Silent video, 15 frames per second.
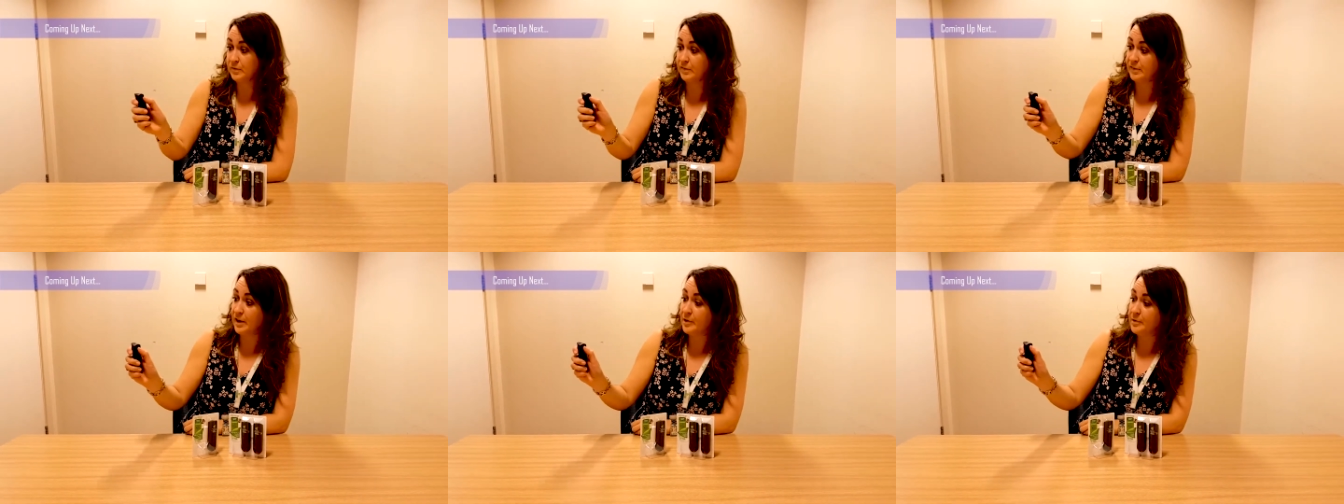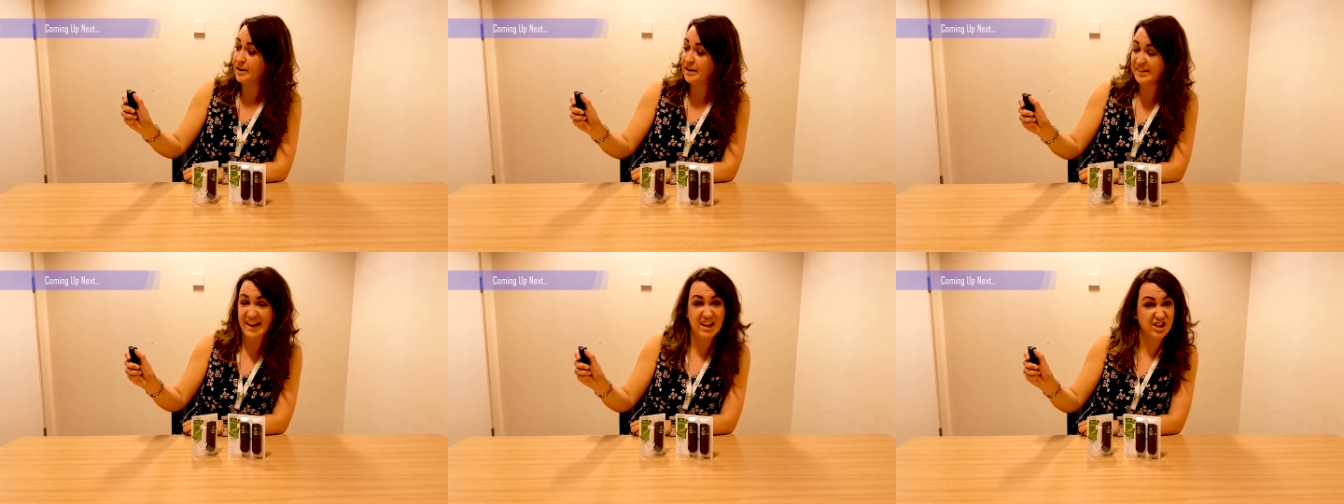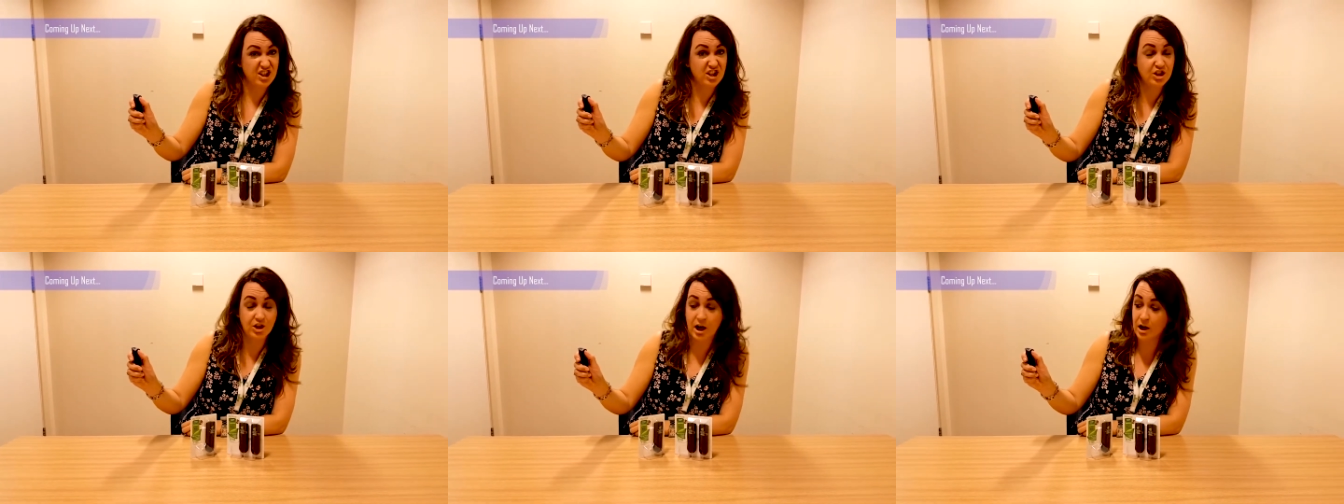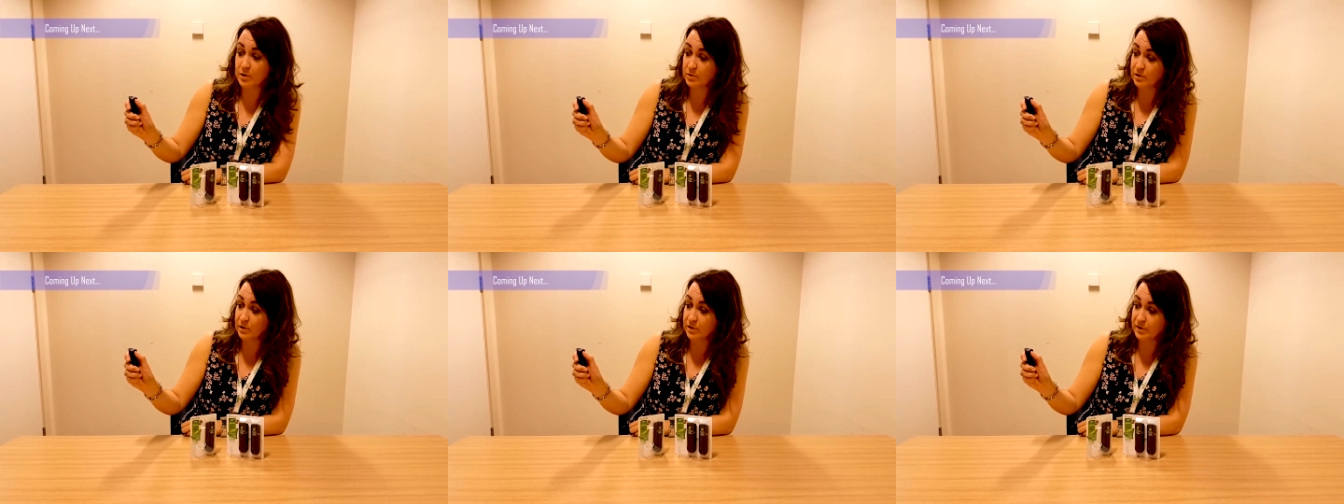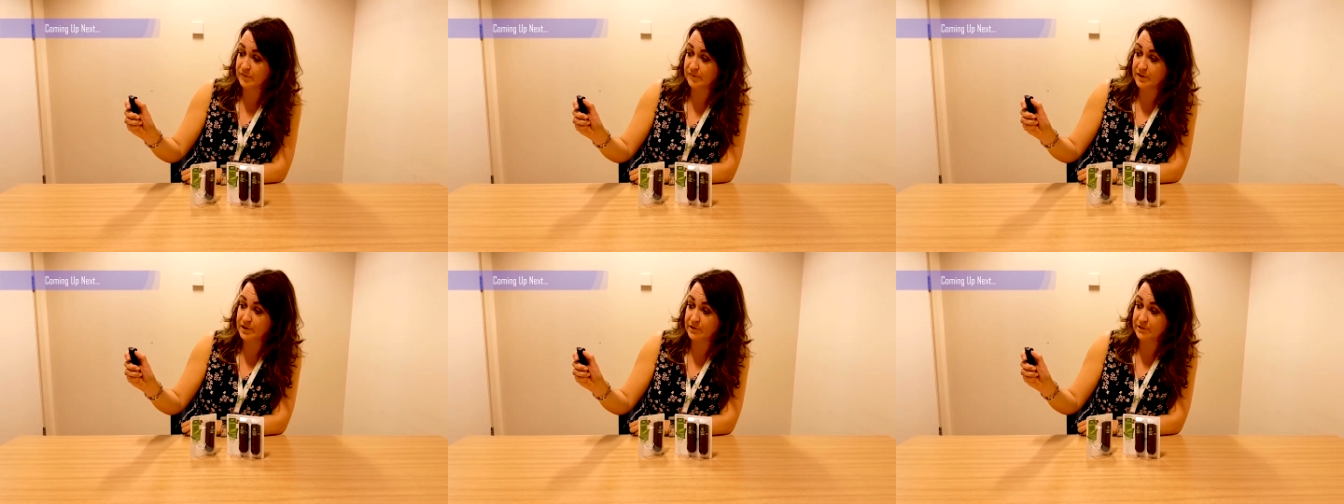So it's actually child lock,
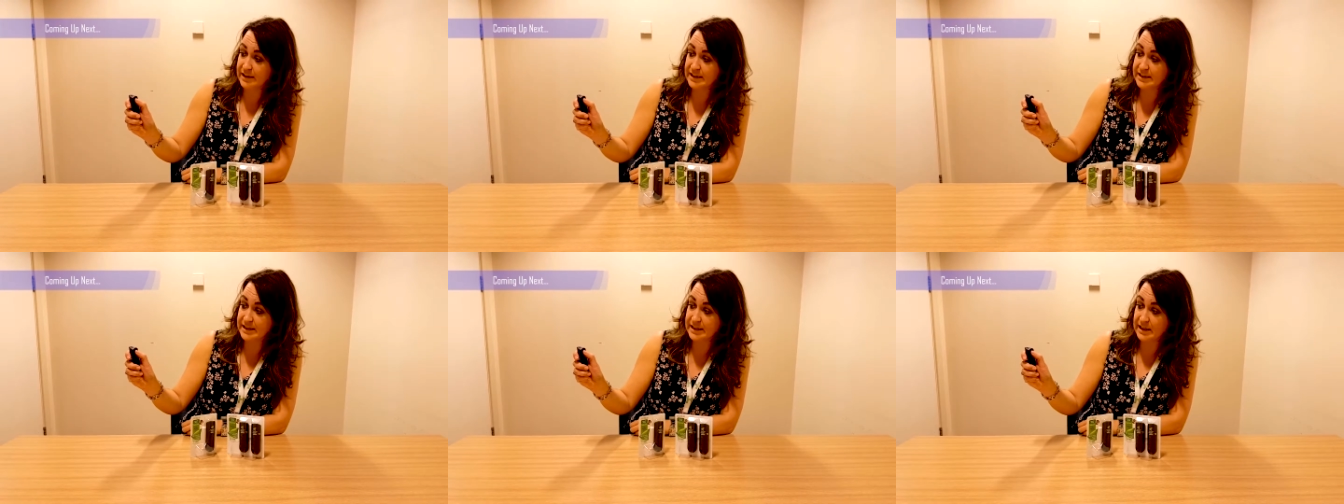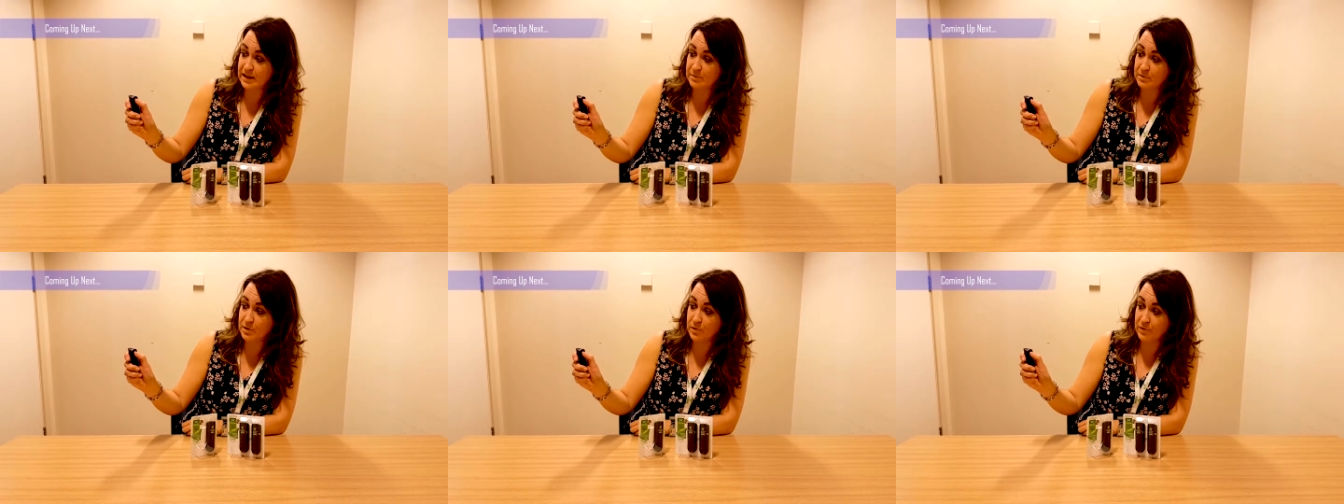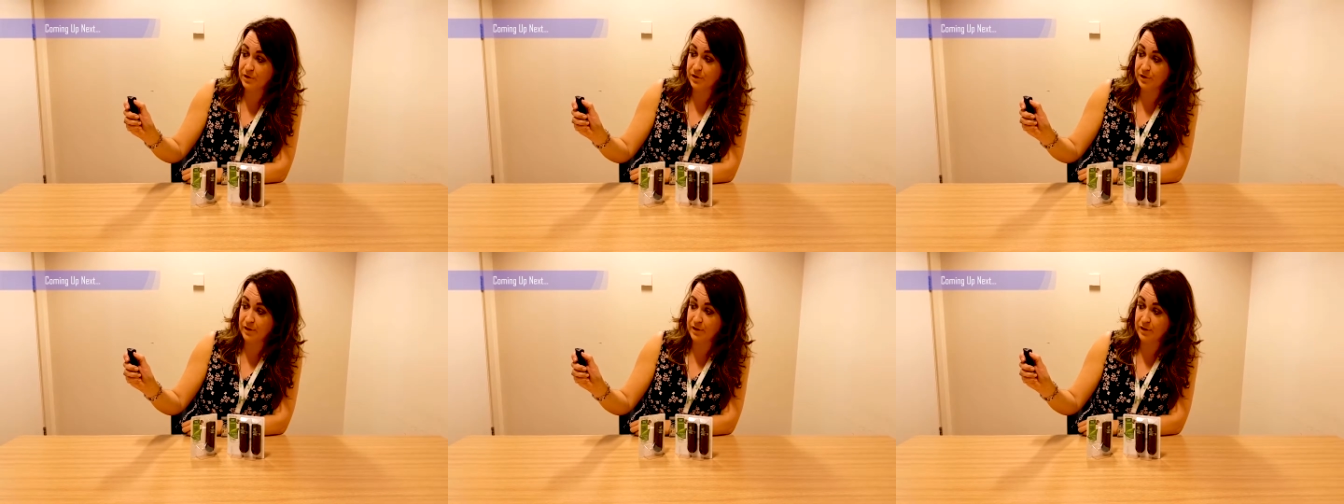so you need to keep your